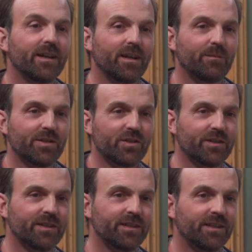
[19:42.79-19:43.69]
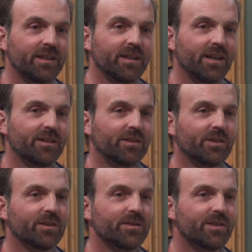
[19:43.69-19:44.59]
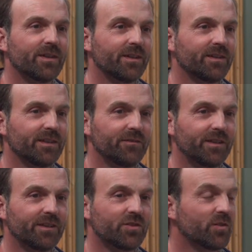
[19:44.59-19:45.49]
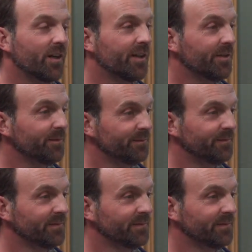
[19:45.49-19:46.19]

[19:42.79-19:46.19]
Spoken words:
and Michelin and the girls are living in Toronto.